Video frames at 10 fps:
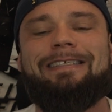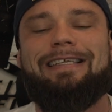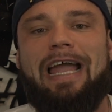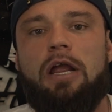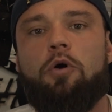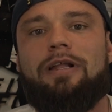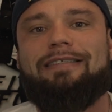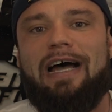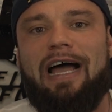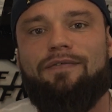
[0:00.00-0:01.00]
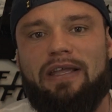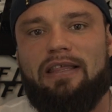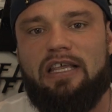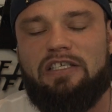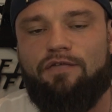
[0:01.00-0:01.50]
Today, we're gonna dive
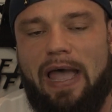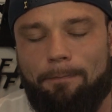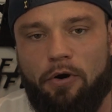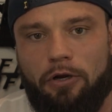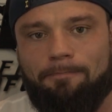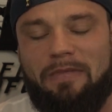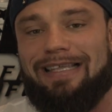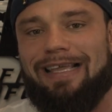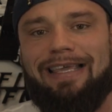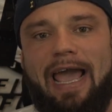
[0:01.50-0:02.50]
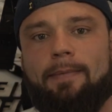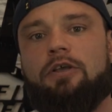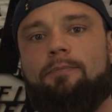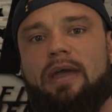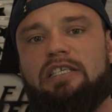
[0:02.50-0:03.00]
into this fat burner. It's a
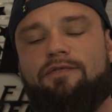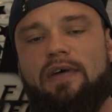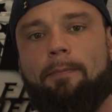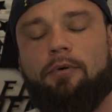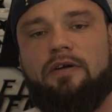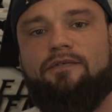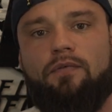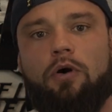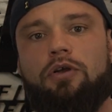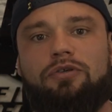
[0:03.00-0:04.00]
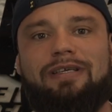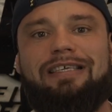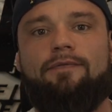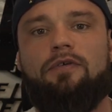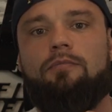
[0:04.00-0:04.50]
capsule-based fat burner for you to
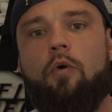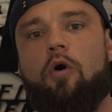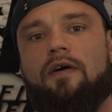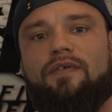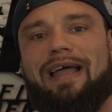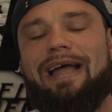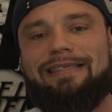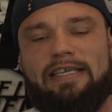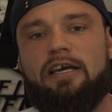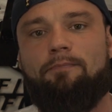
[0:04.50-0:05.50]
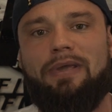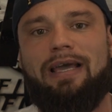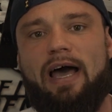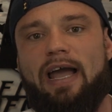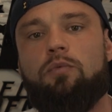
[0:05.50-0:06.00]
give you more of an idea
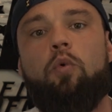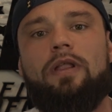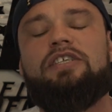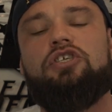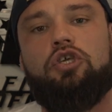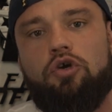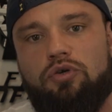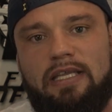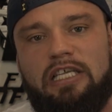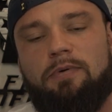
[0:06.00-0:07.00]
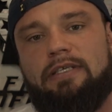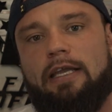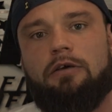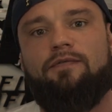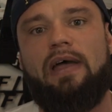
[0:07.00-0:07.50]
behind what is used in this
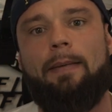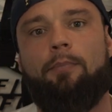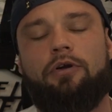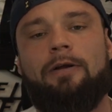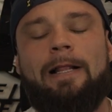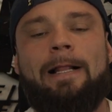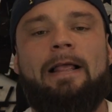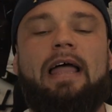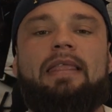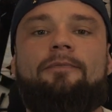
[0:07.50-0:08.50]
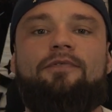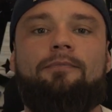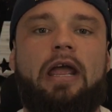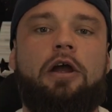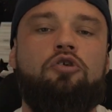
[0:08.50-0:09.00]
particular fat burner. And then
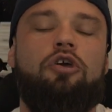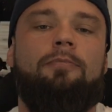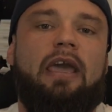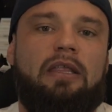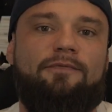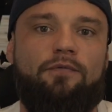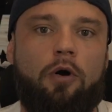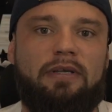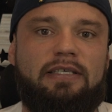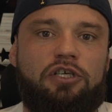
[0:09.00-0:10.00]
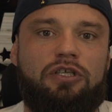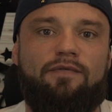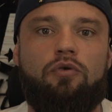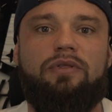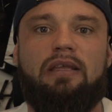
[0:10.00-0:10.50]
from there, you can make an informed decision
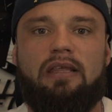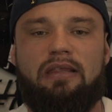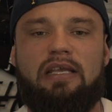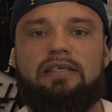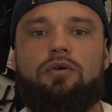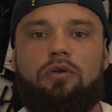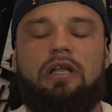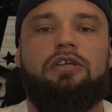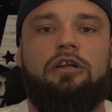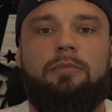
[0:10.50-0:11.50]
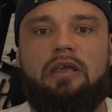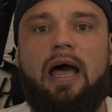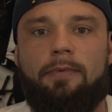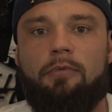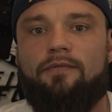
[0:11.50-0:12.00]
if you think that these ingredients are gonna be
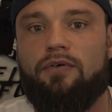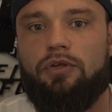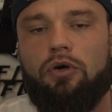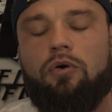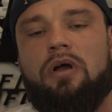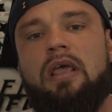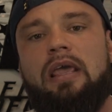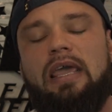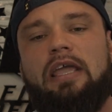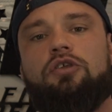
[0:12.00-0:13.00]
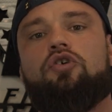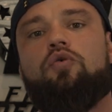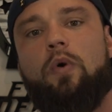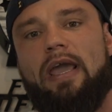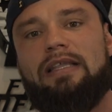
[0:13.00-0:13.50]
optimal for you in
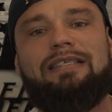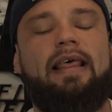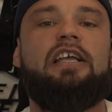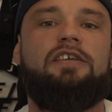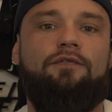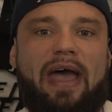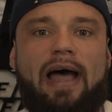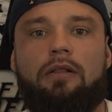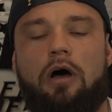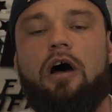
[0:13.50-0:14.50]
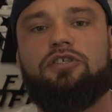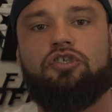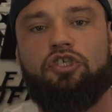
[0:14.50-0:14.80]
your weight slash fat loss